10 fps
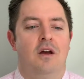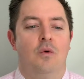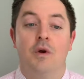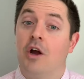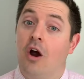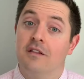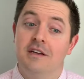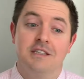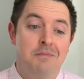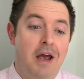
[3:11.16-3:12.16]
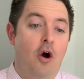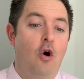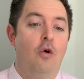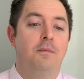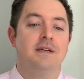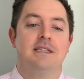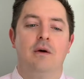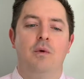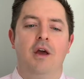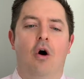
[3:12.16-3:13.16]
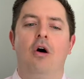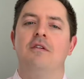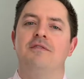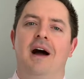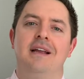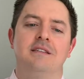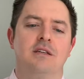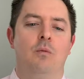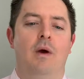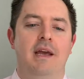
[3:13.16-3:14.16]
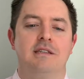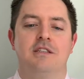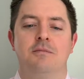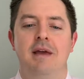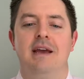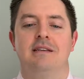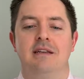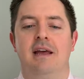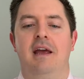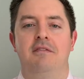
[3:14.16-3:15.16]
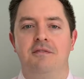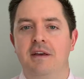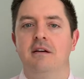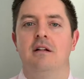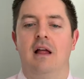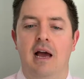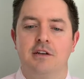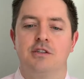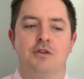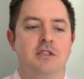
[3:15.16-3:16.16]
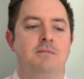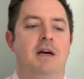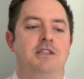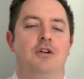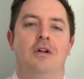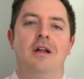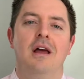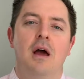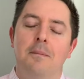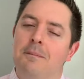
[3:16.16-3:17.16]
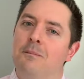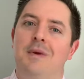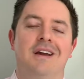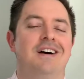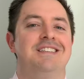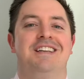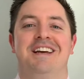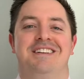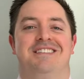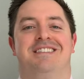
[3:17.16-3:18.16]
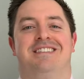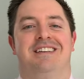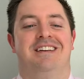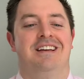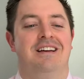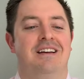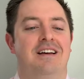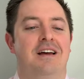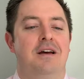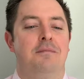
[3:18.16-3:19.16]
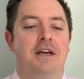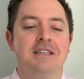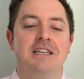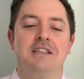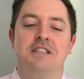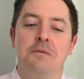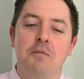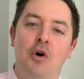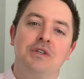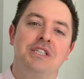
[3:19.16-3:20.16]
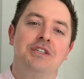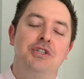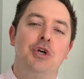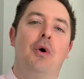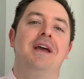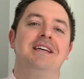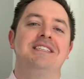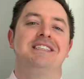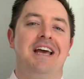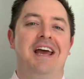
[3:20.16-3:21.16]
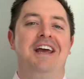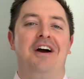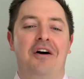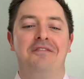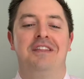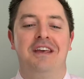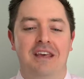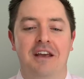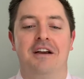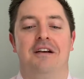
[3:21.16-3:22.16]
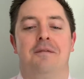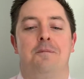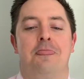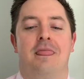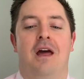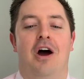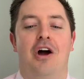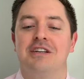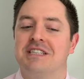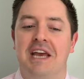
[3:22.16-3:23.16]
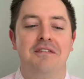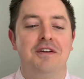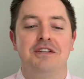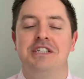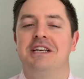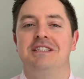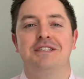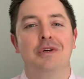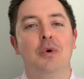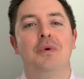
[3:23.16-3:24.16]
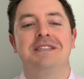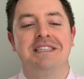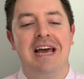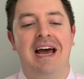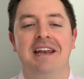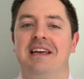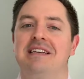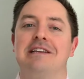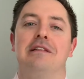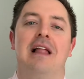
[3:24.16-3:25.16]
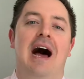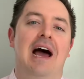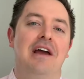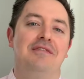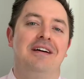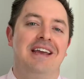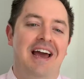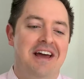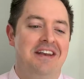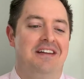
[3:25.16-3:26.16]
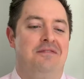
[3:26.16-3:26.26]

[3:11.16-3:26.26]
Regardless, my hope is that we all find some ways to make today feel extra special, because it is. Because it is the most joyous day of the year. Our Savior Jesus, who was dead, is alive again.